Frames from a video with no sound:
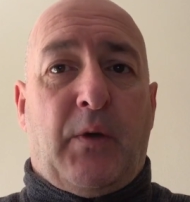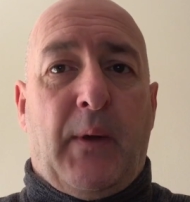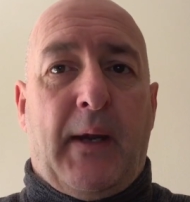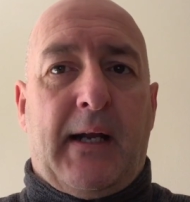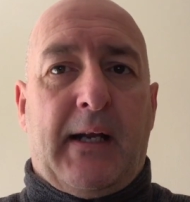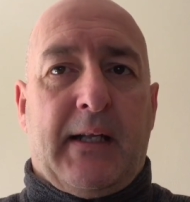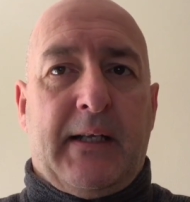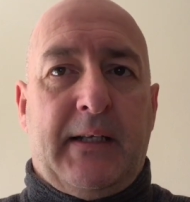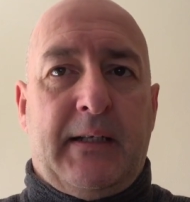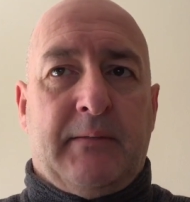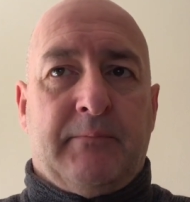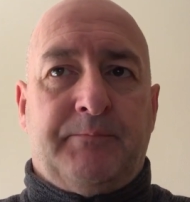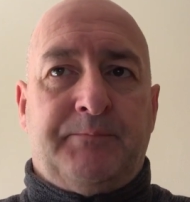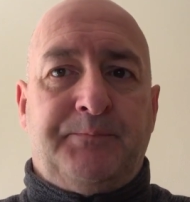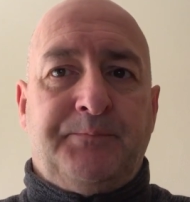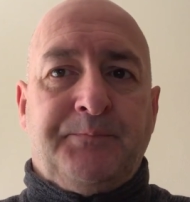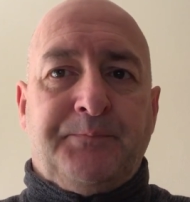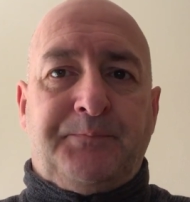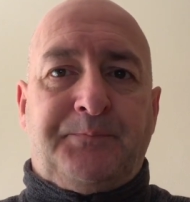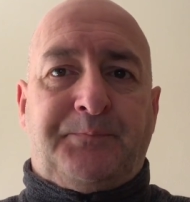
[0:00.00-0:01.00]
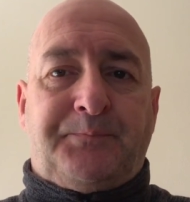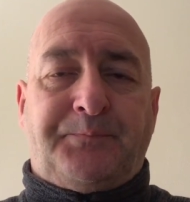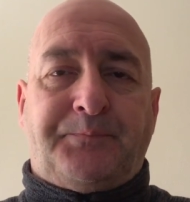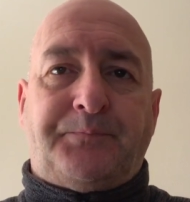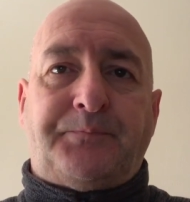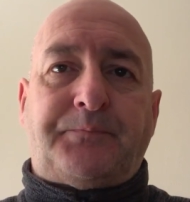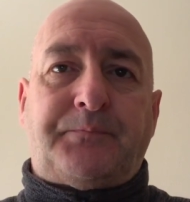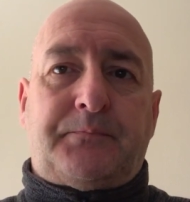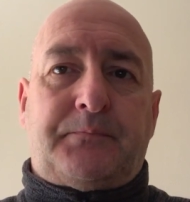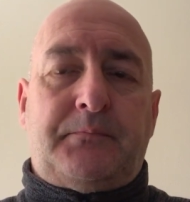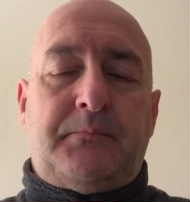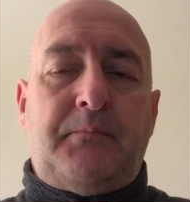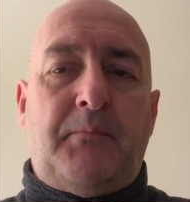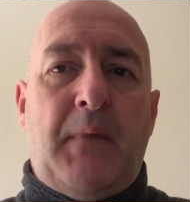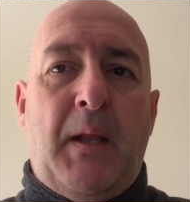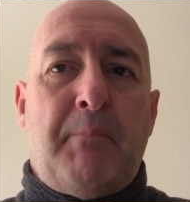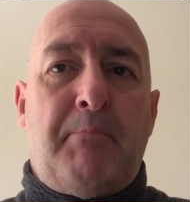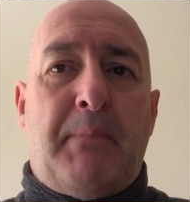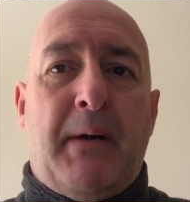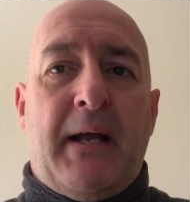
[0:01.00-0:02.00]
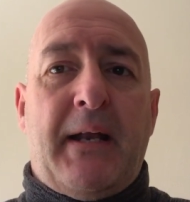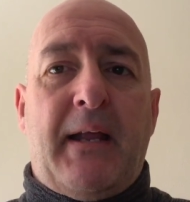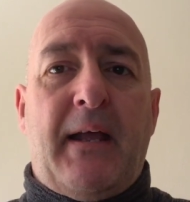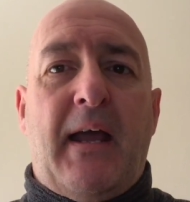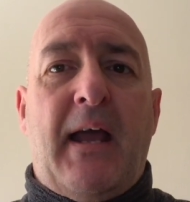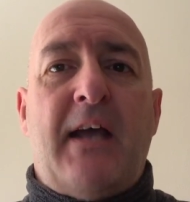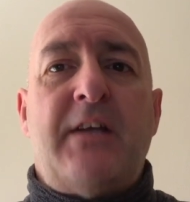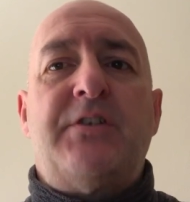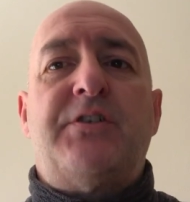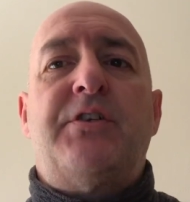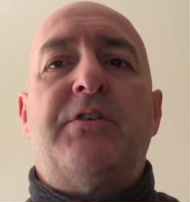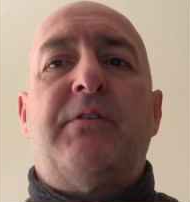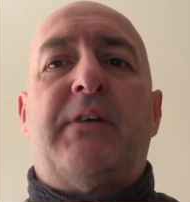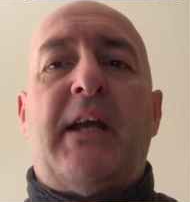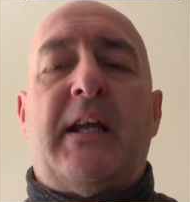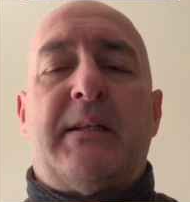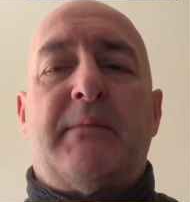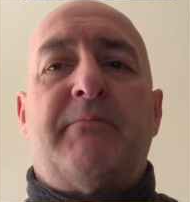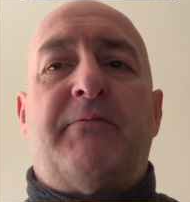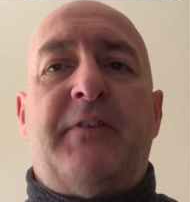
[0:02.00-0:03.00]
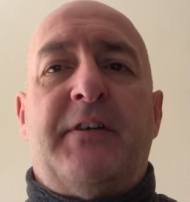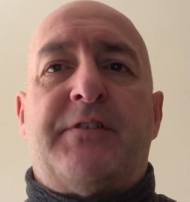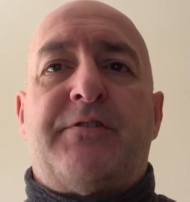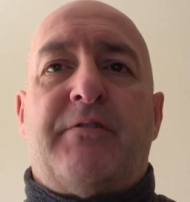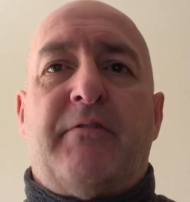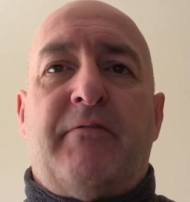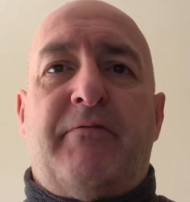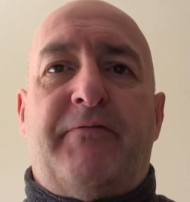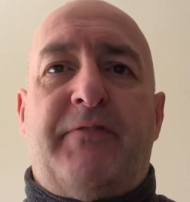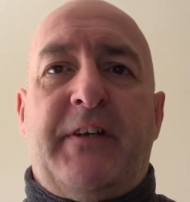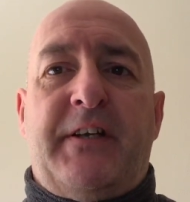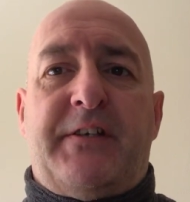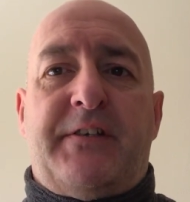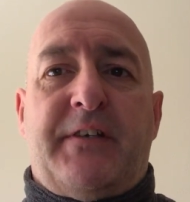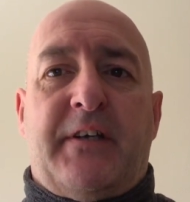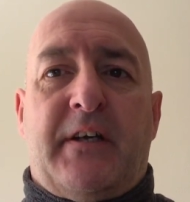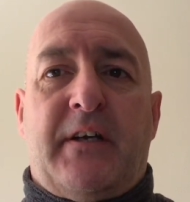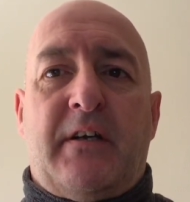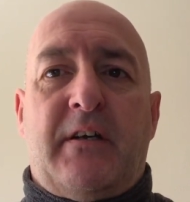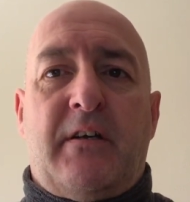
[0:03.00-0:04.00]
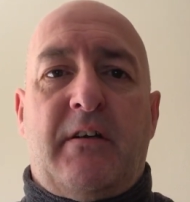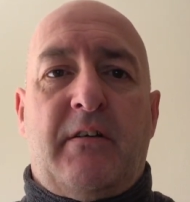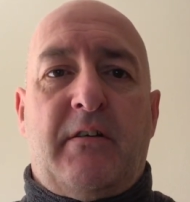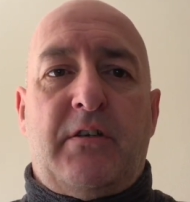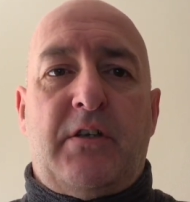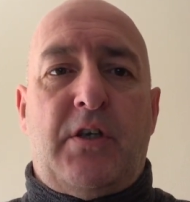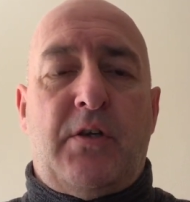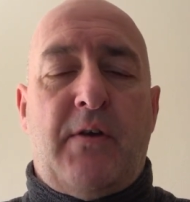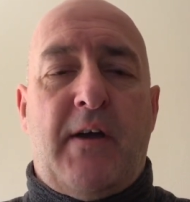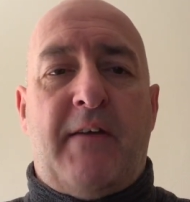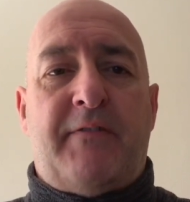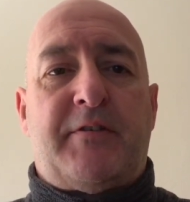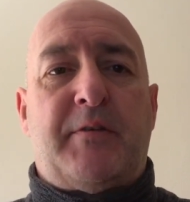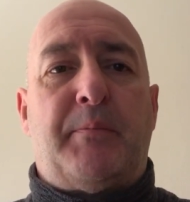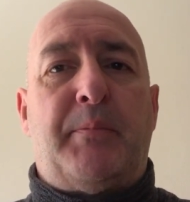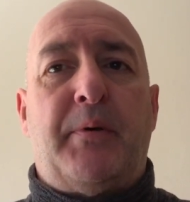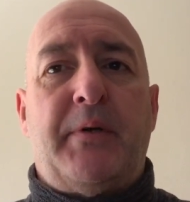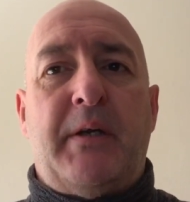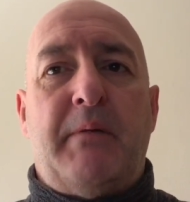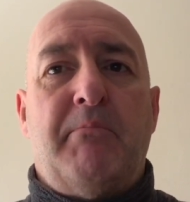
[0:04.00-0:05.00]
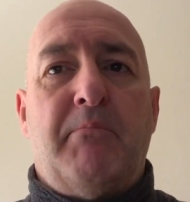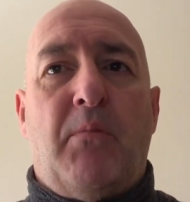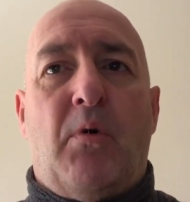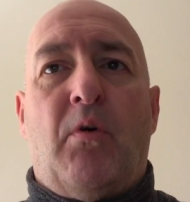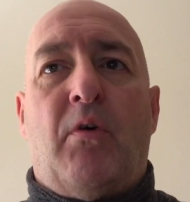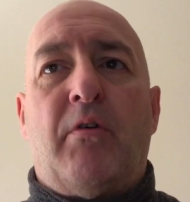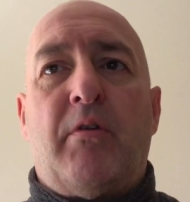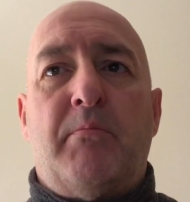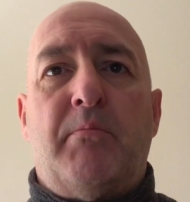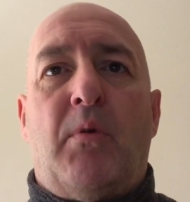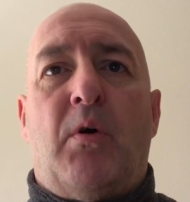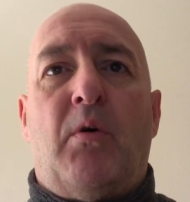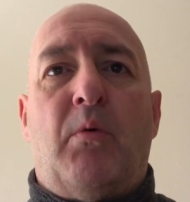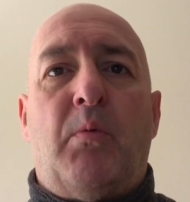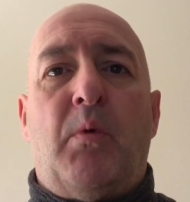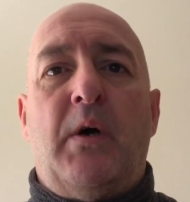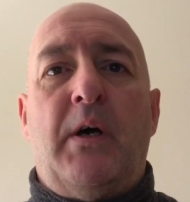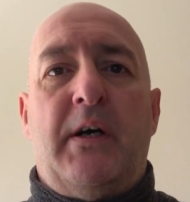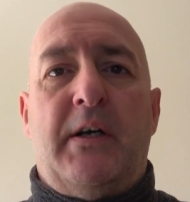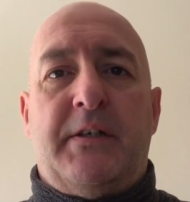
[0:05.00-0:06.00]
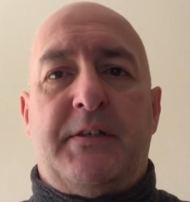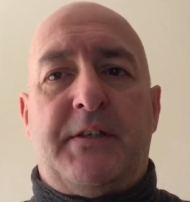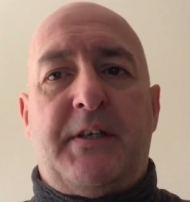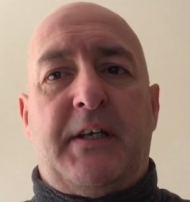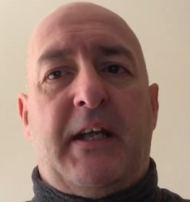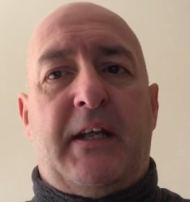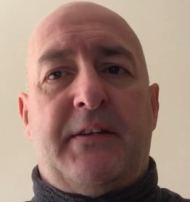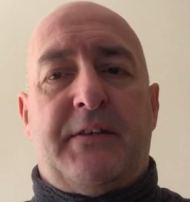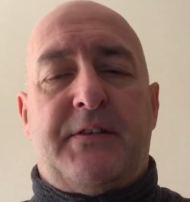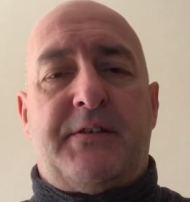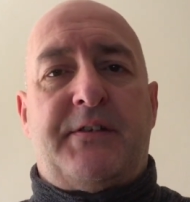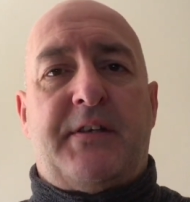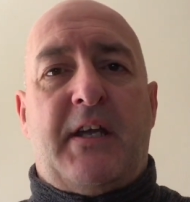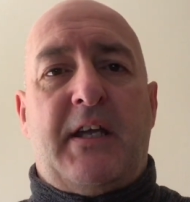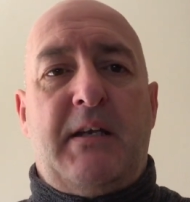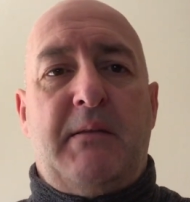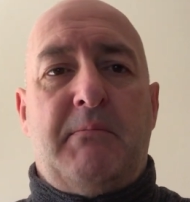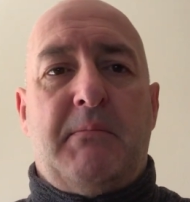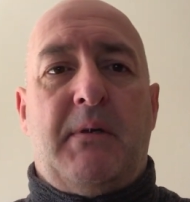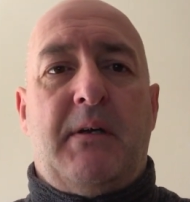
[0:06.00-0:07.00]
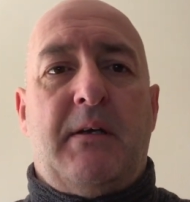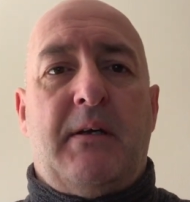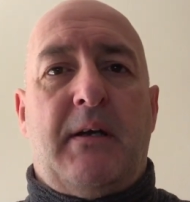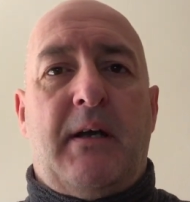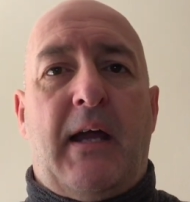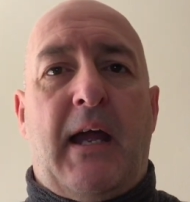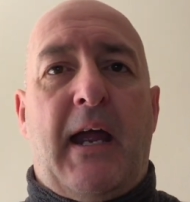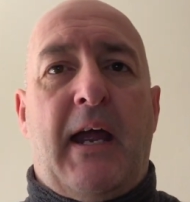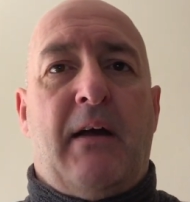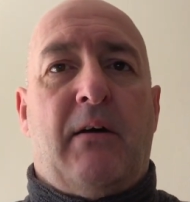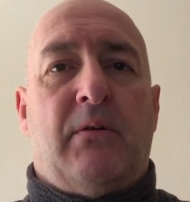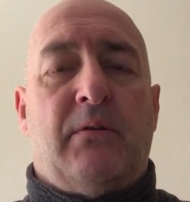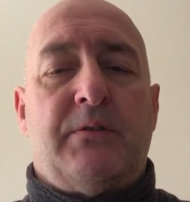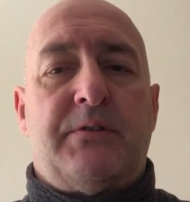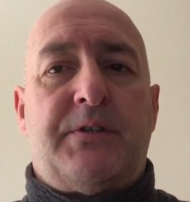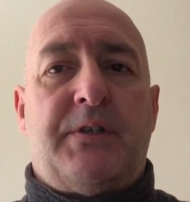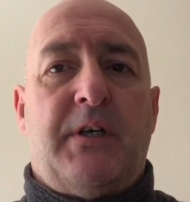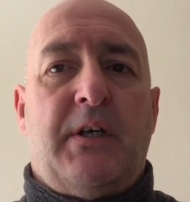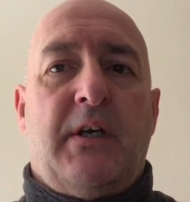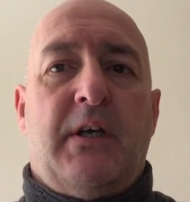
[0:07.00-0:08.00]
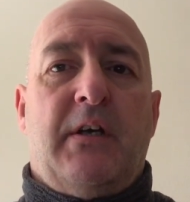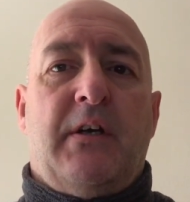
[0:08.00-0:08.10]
quickly. But as you get them fitter and fitter, you have to put in more and more work to get the same out.